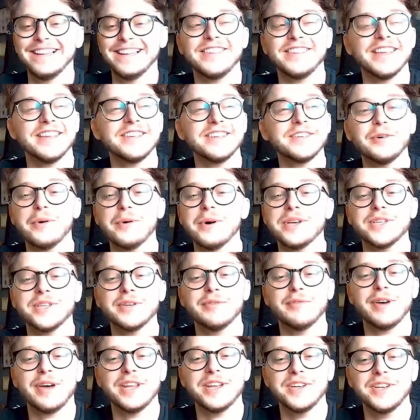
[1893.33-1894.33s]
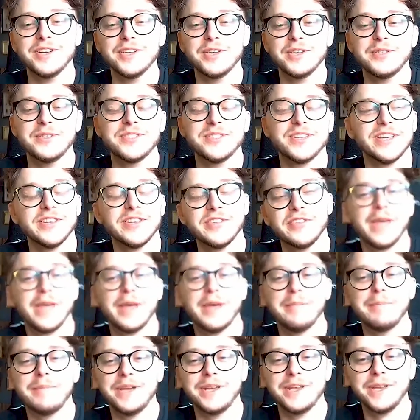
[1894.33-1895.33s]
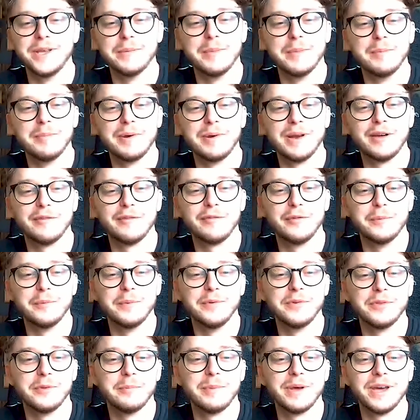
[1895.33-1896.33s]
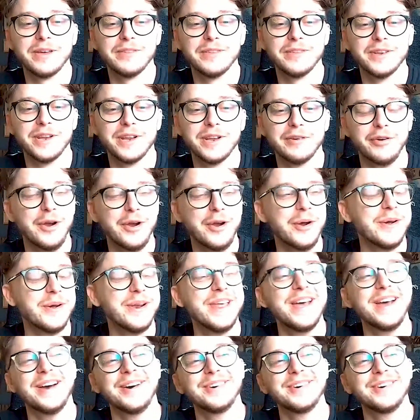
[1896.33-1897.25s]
There's always a vendor who says their medium and platform is the better than everyone